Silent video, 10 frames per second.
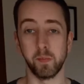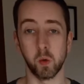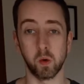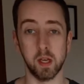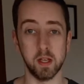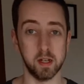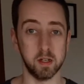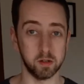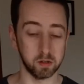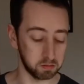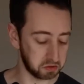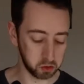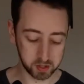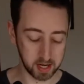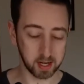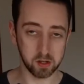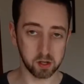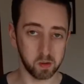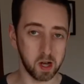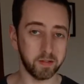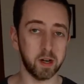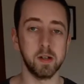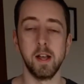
Okay, set it to 2 seconds or whatever,